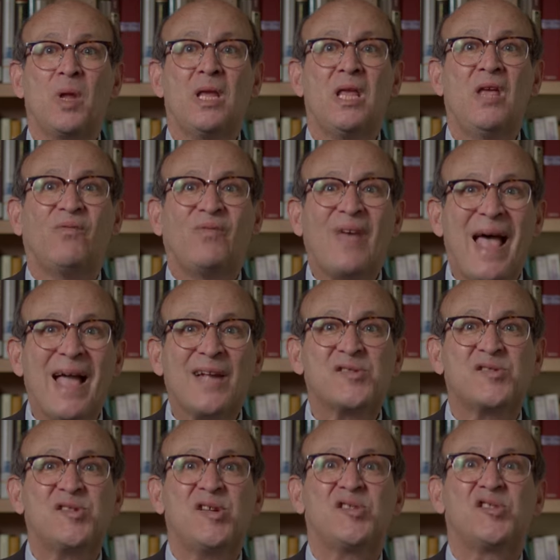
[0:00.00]
If
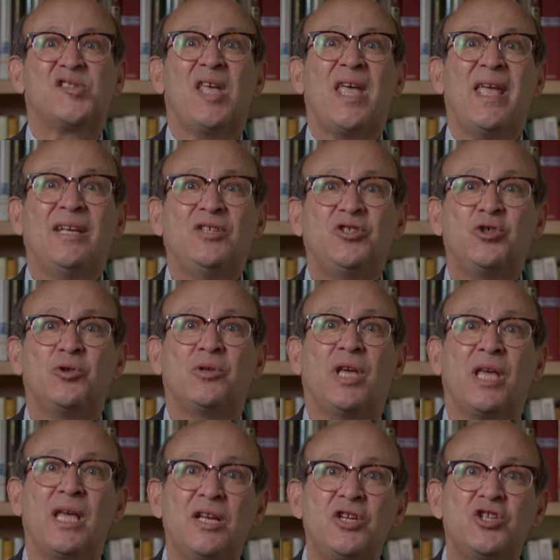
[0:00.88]
access to
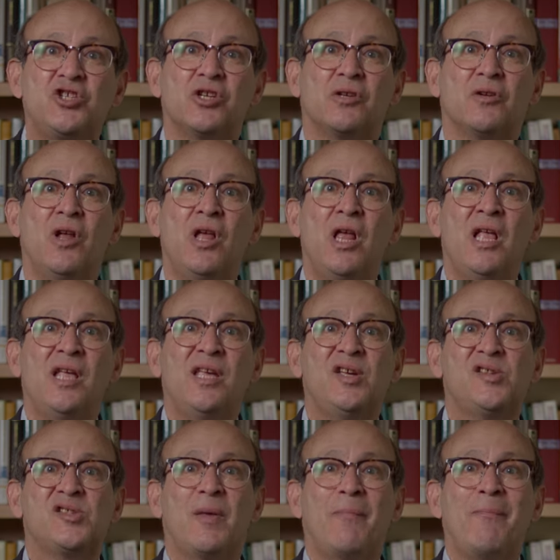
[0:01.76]
education
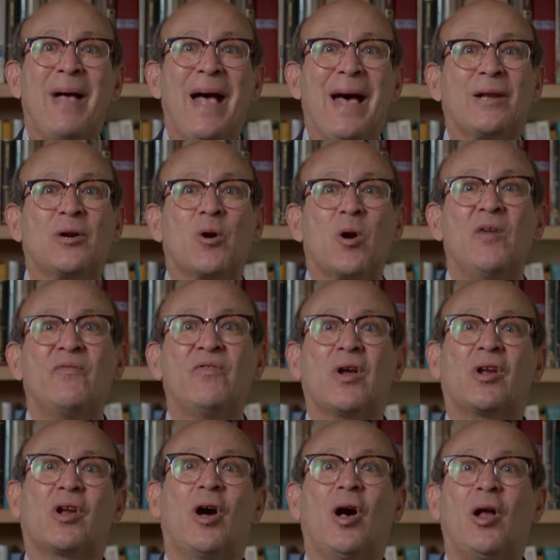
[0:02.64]
is a matter of
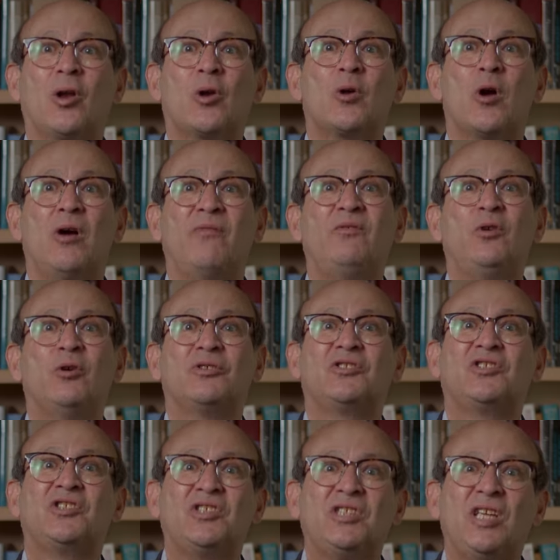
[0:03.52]
the color of your
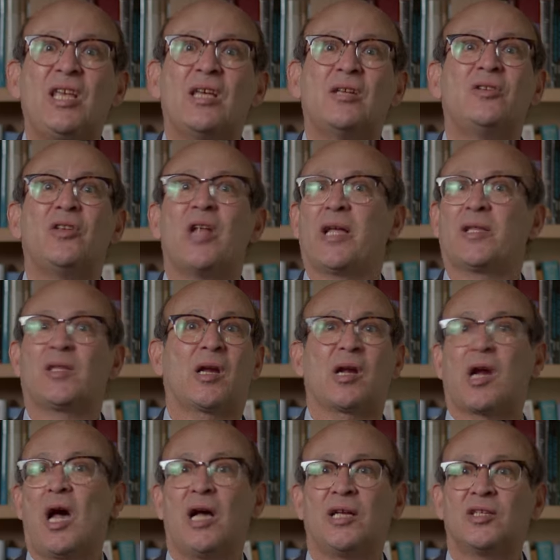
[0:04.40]
skin, not the
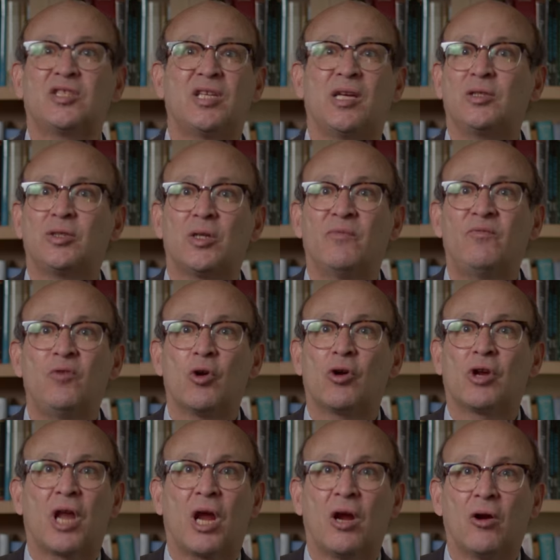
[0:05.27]
content of
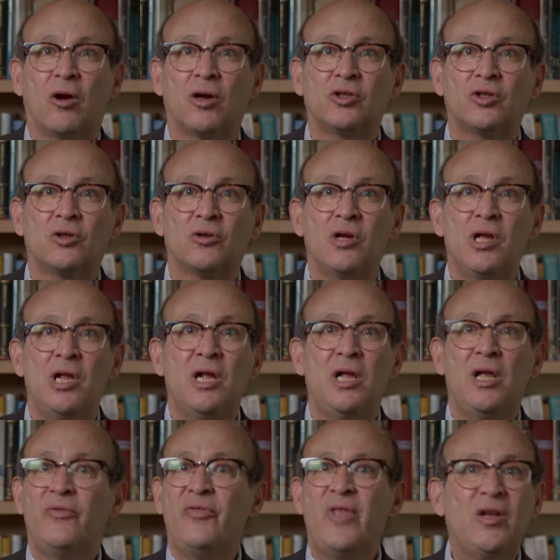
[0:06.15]
your character,
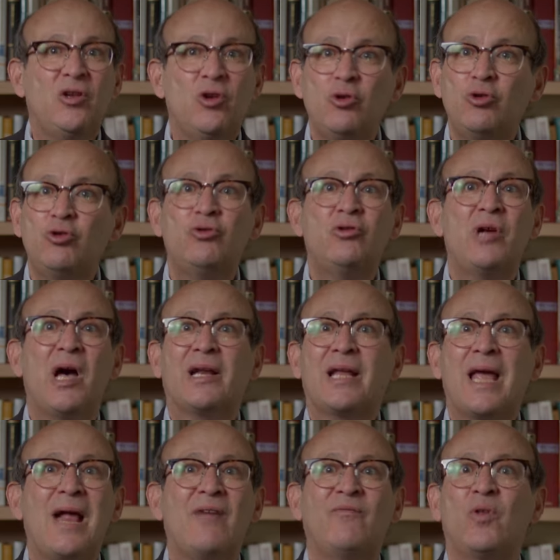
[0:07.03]
then you do not
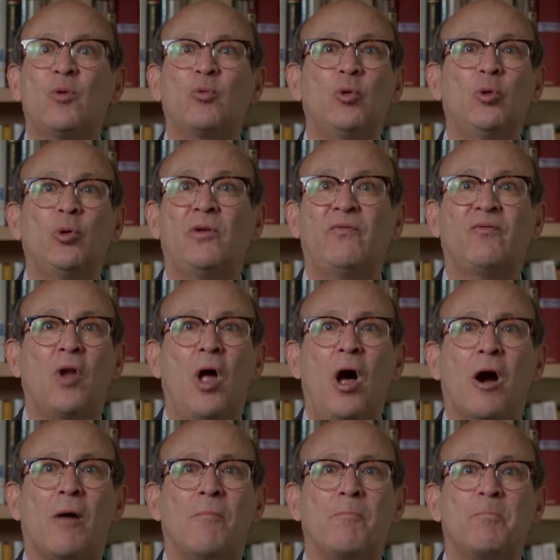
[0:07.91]
have the rule of
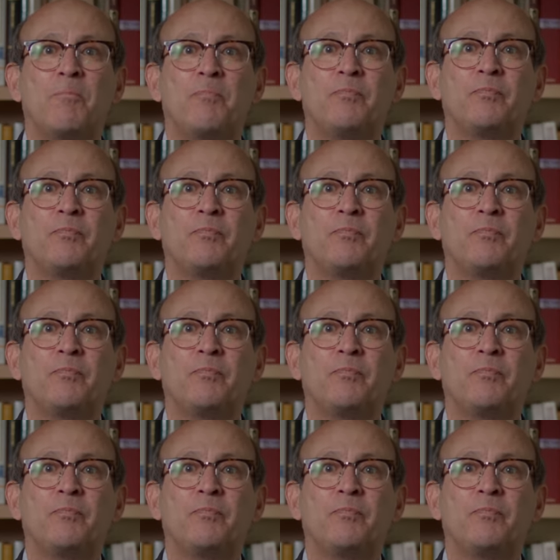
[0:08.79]
law.